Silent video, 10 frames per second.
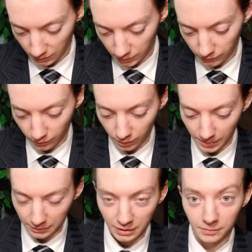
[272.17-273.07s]
we talk
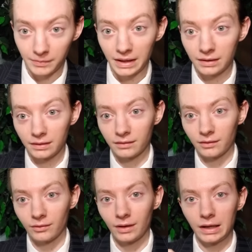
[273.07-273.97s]
about not making it
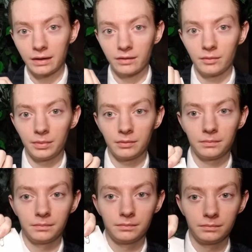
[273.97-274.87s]
to last, but
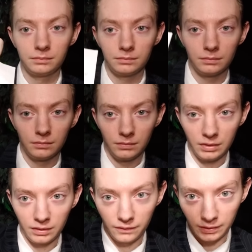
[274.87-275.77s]

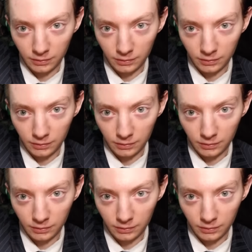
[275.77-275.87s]
if I